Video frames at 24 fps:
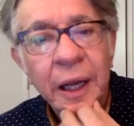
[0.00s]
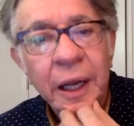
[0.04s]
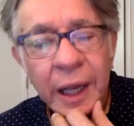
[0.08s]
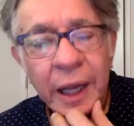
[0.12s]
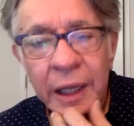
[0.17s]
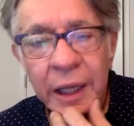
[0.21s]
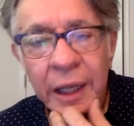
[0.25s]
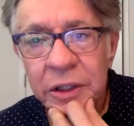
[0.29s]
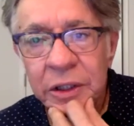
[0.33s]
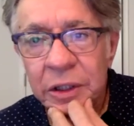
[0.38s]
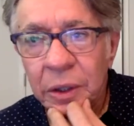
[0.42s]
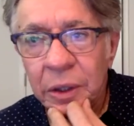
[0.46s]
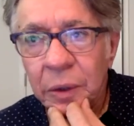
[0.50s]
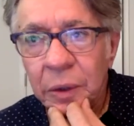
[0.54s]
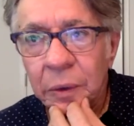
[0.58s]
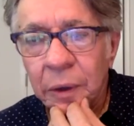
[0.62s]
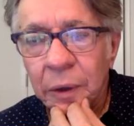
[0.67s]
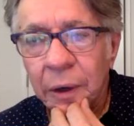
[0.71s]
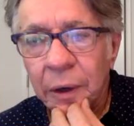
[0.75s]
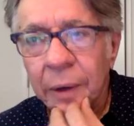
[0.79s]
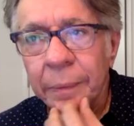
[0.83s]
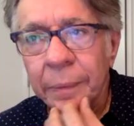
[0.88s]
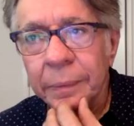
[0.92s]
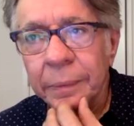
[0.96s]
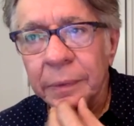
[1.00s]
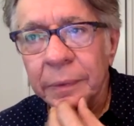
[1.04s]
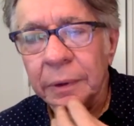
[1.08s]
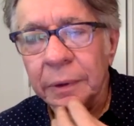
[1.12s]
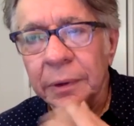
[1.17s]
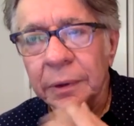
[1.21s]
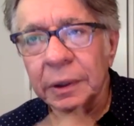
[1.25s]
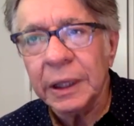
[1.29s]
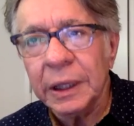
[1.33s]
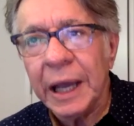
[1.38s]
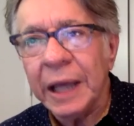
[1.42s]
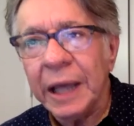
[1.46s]
and so uh,
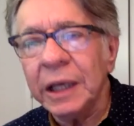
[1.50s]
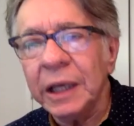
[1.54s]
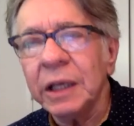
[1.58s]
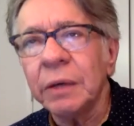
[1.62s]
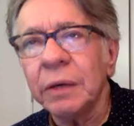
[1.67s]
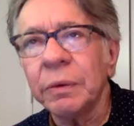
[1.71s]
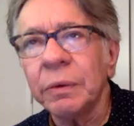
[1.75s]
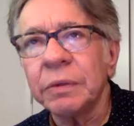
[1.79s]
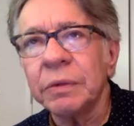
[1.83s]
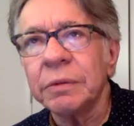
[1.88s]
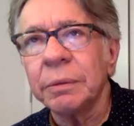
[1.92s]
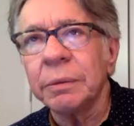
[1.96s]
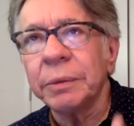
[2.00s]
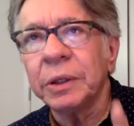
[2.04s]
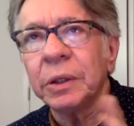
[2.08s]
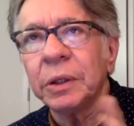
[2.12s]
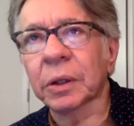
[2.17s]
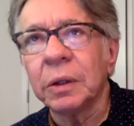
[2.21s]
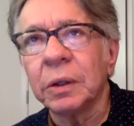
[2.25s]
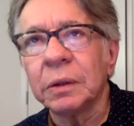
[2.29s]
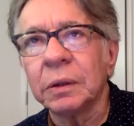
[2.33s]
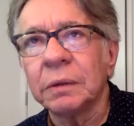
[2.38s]
the idea was for me to